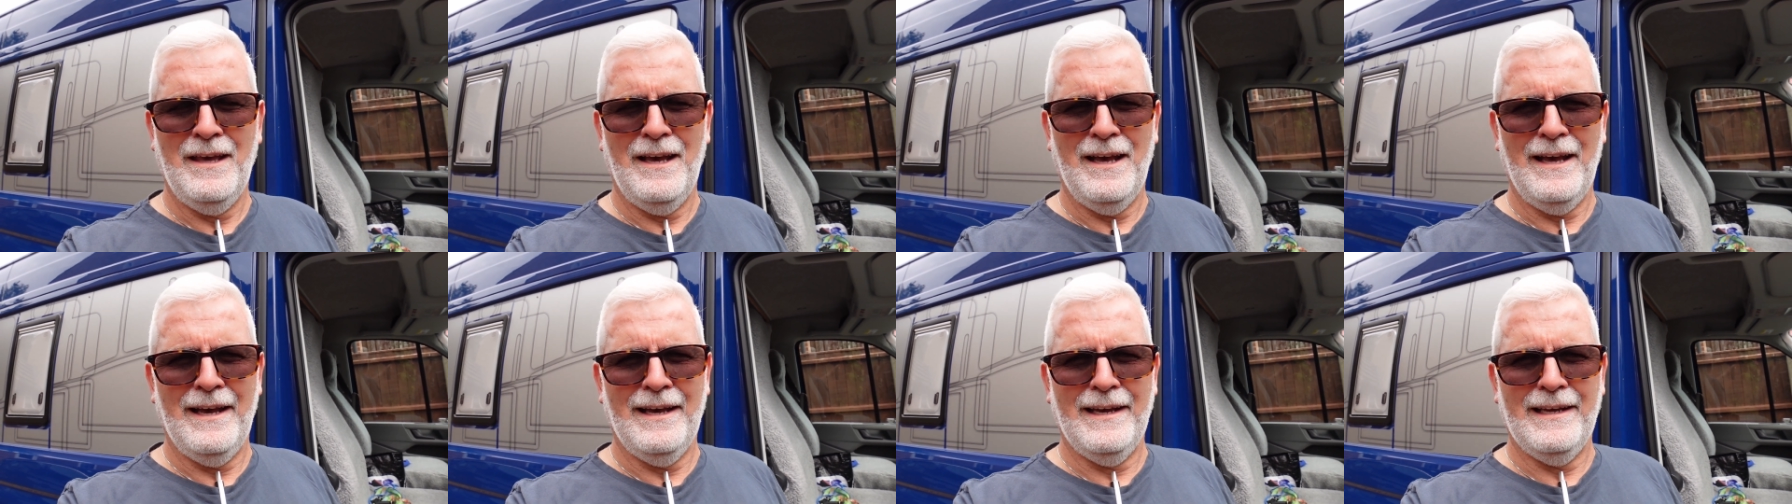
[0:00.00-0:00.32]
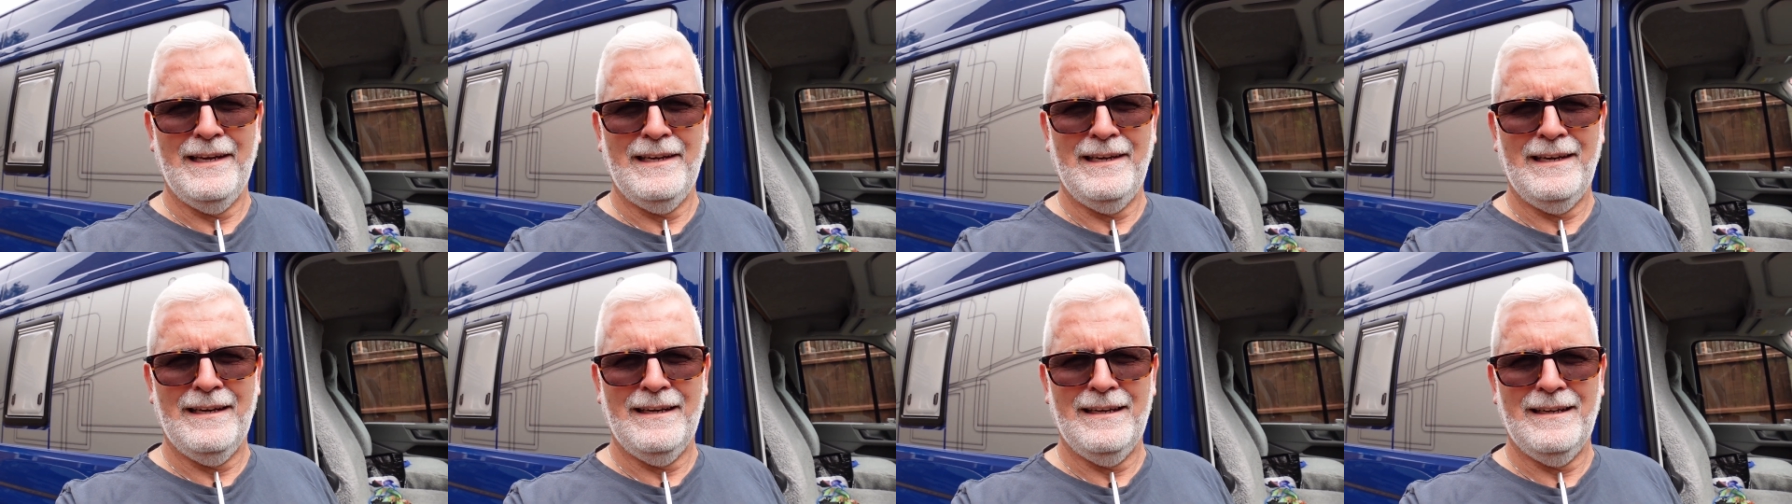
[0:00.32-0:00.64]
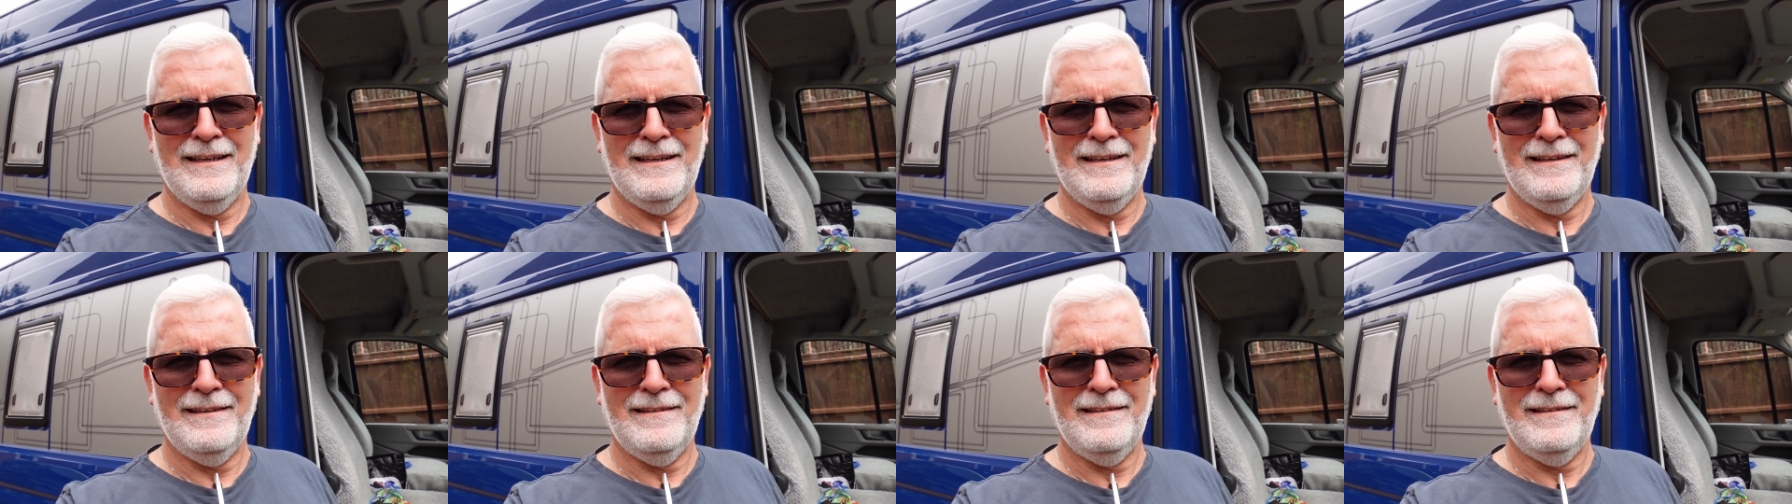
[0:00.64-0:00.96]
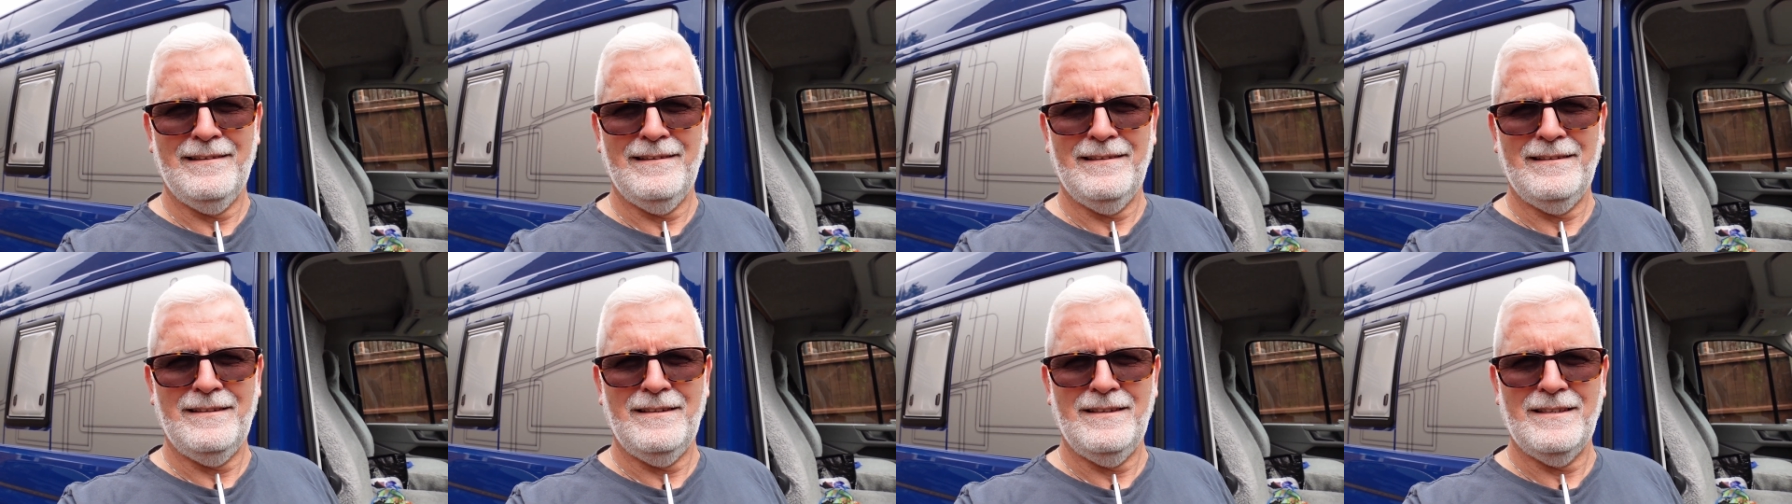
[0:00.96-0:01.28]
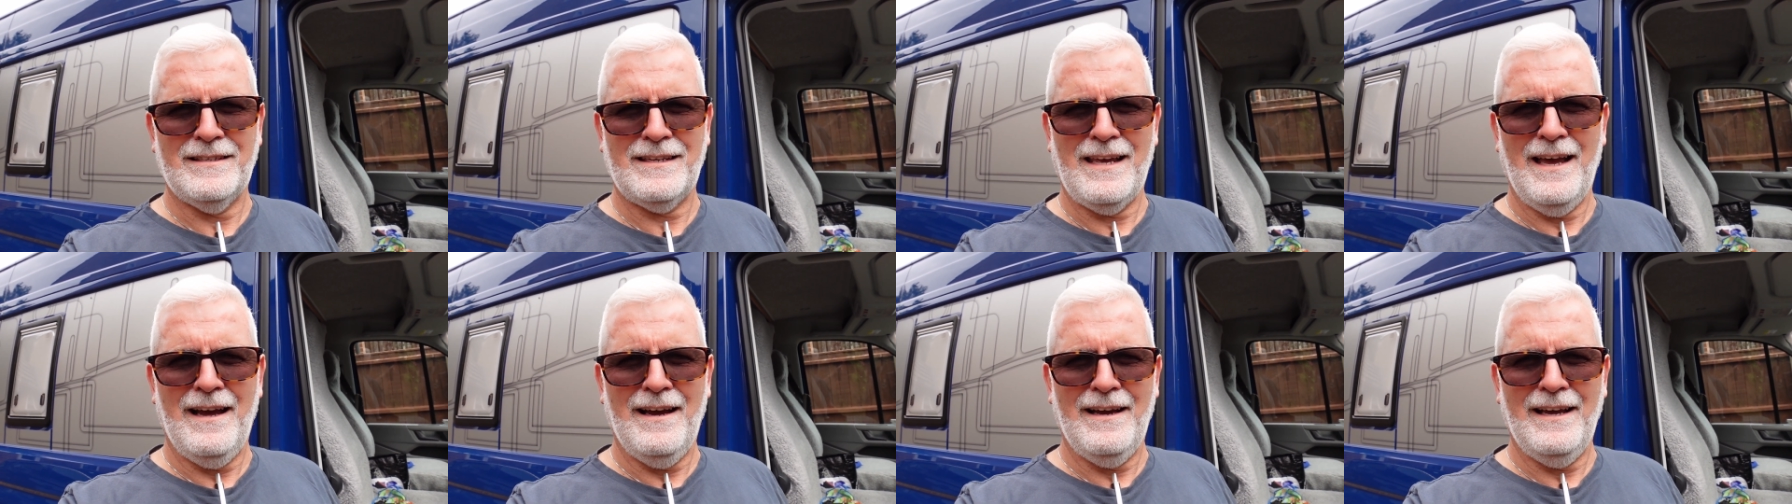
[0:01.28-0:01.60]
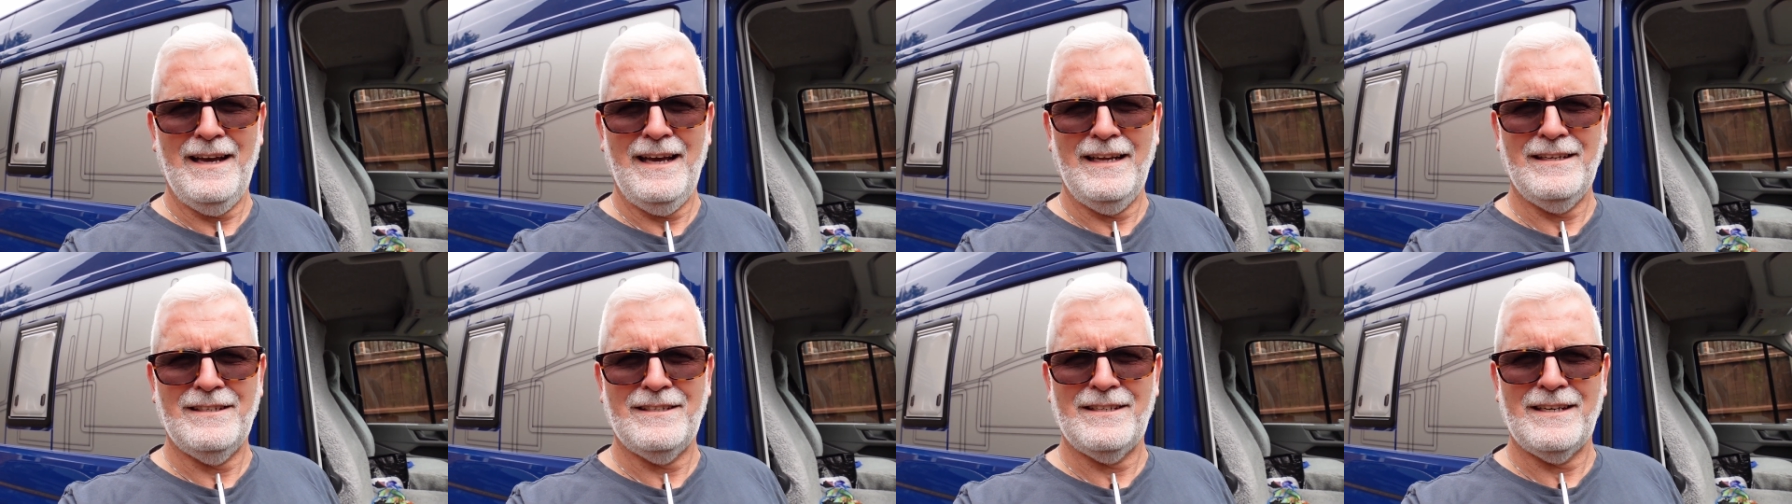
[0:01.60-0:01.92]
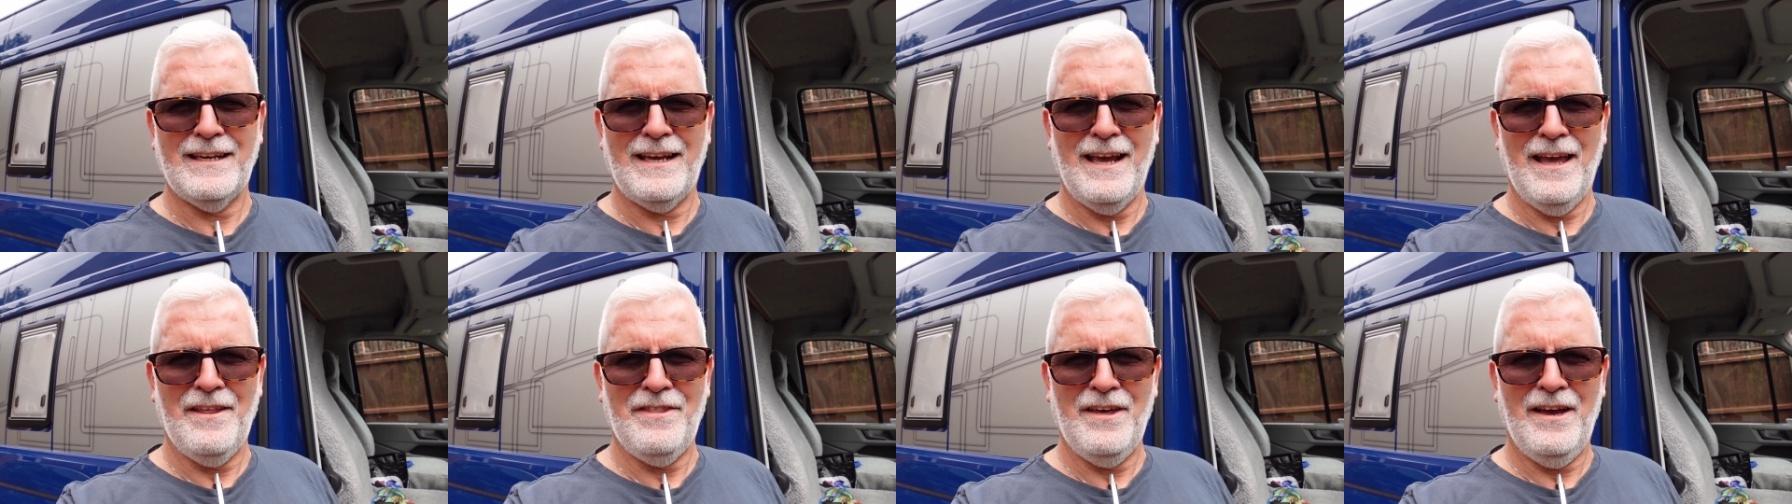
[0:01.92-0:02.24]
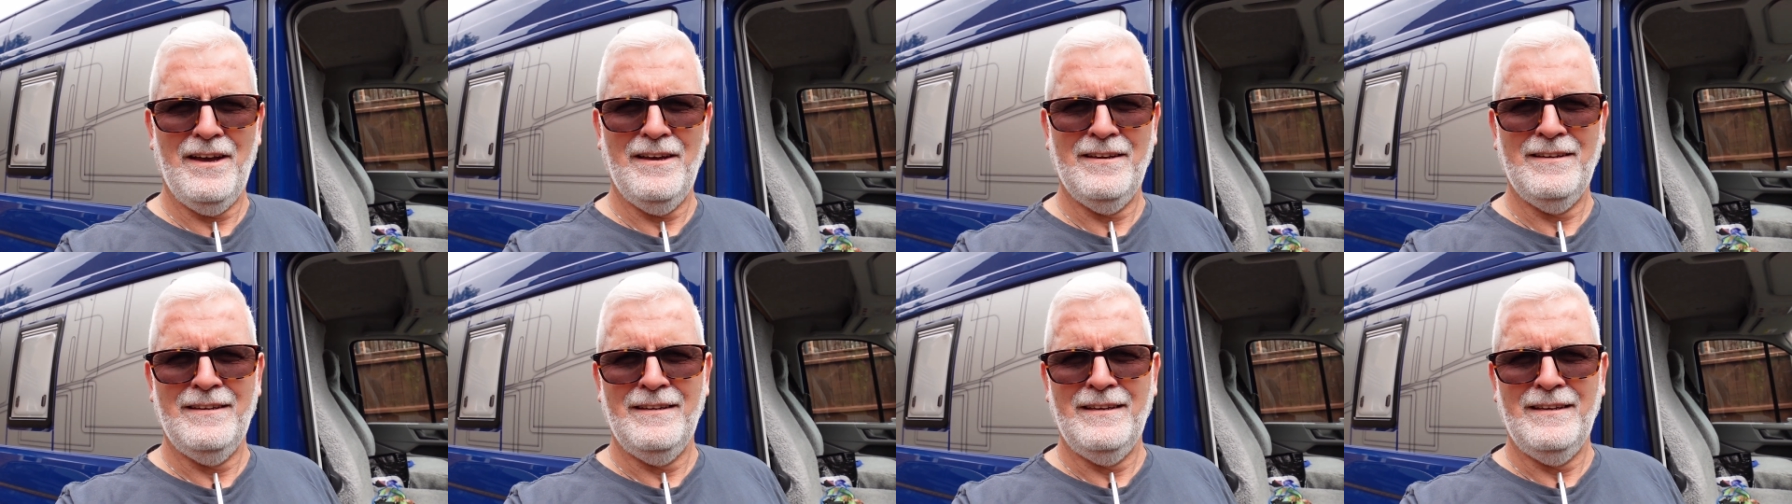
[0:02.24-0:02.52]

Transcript: and uh, just get our heads together